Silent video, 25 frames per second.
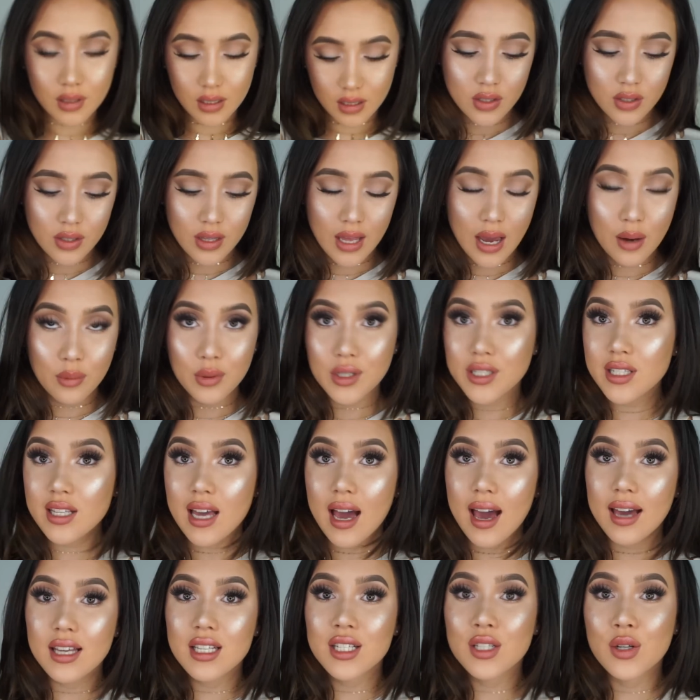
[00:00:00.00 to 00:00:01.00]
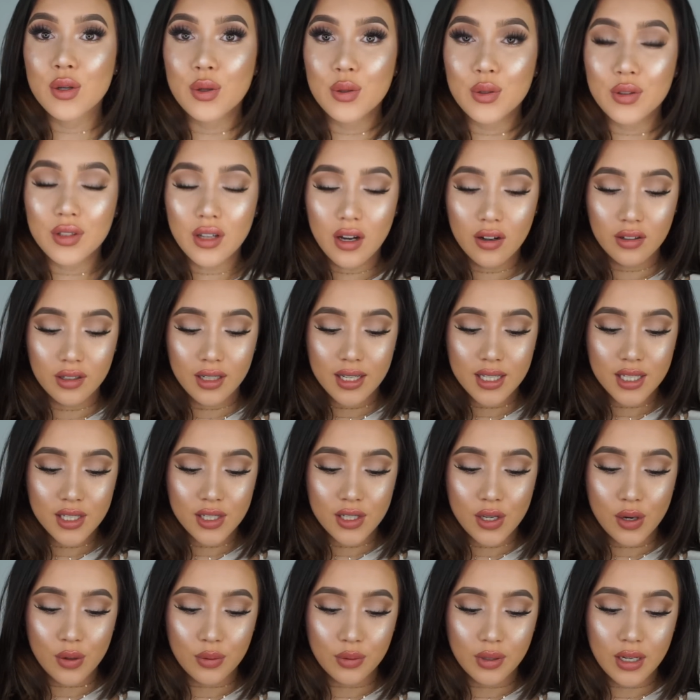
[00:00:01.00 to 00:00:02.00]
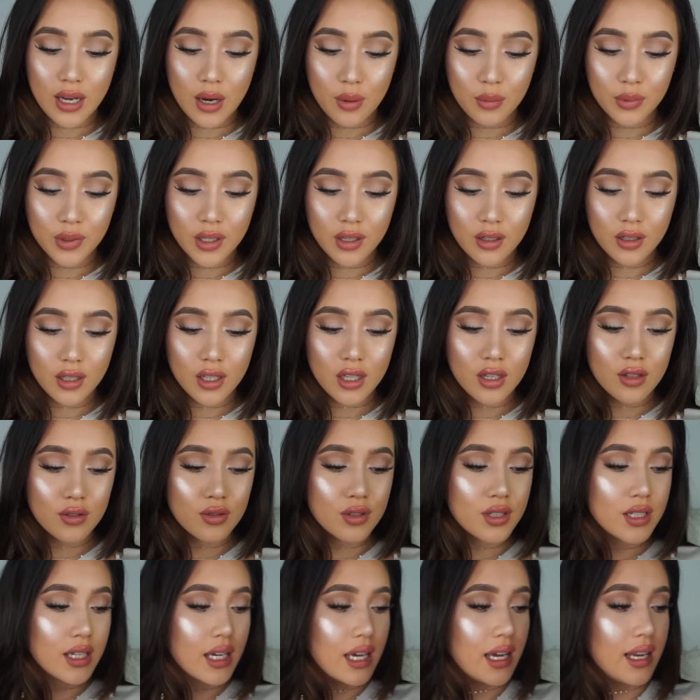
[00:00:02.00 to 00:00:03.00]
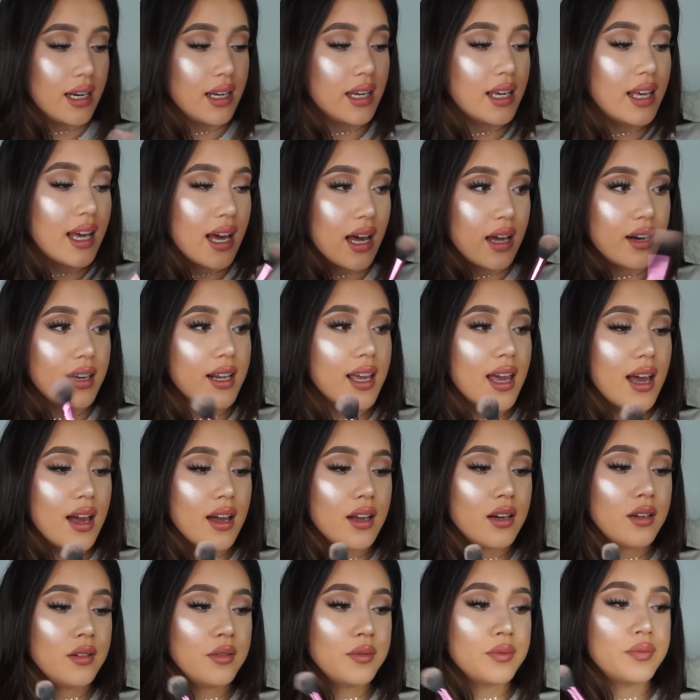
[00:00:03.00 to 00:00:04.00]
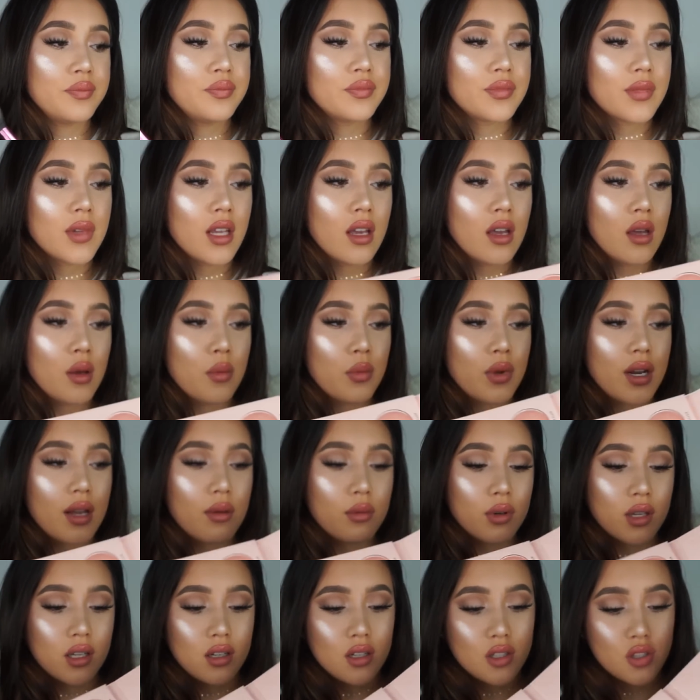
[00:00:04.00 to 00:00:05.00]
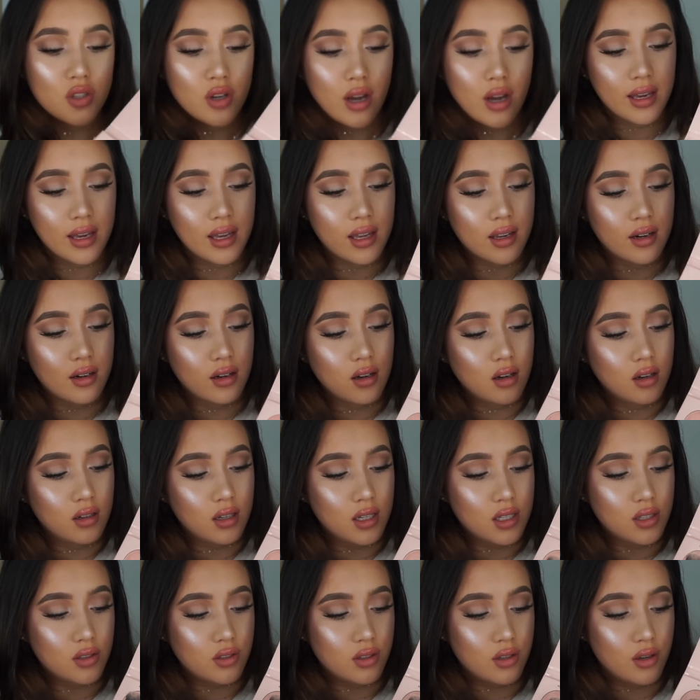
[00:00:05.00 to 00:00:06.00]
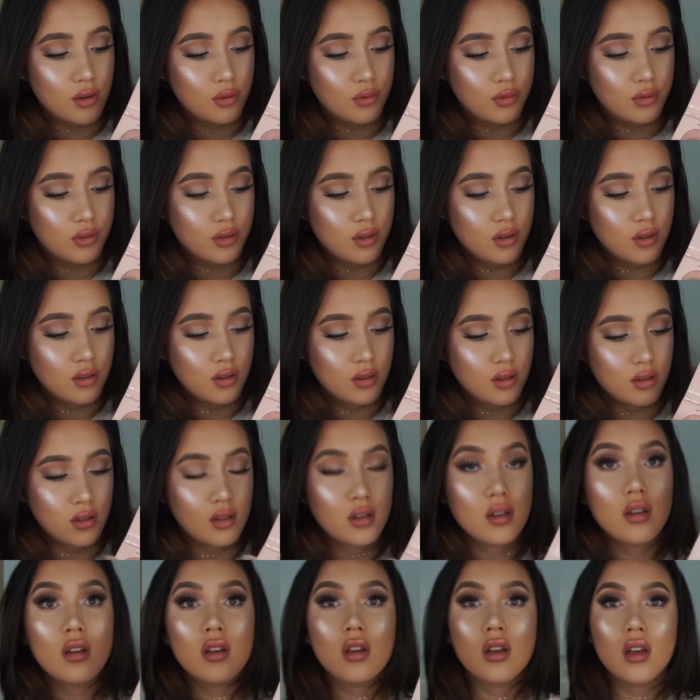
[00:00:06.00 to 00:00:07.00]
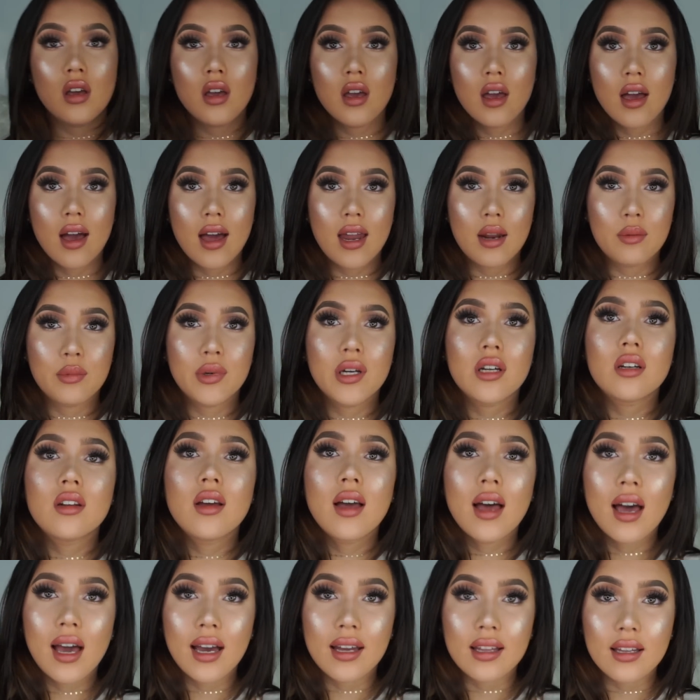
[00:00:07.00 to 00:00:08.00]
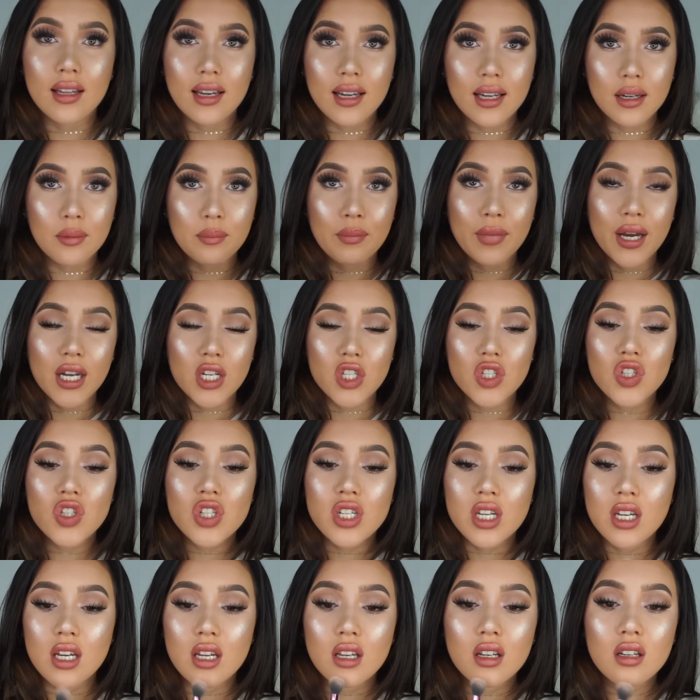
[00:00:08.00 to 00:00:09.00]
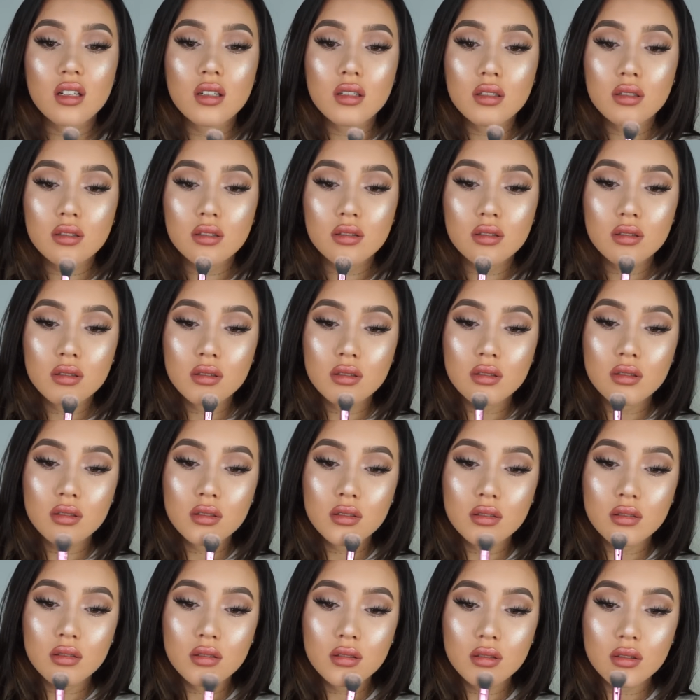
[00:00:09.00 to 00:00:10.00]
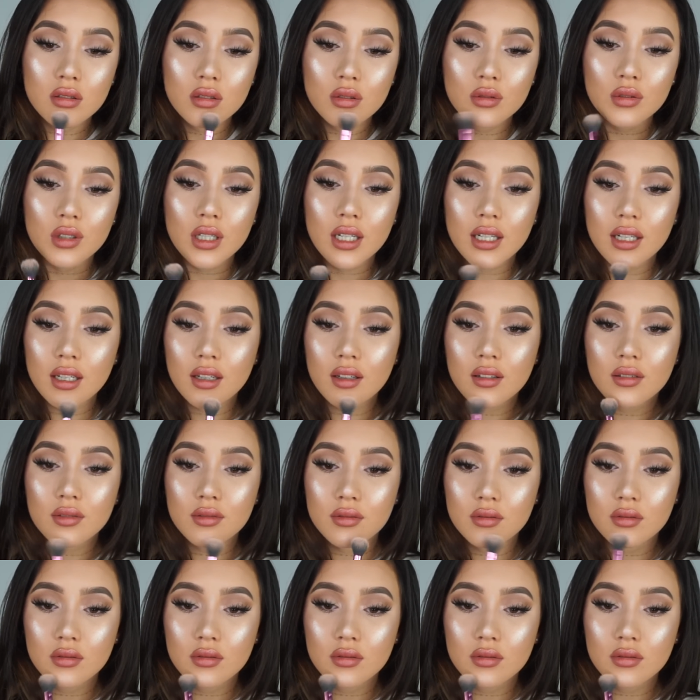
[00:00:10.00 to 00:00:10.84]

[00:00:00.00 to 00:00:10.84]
So that was Ice Cold on its own. Now I'm gonna use Kitty Cat again, but I'm gonna it on its own. And I'm gonna highlight my chin with it.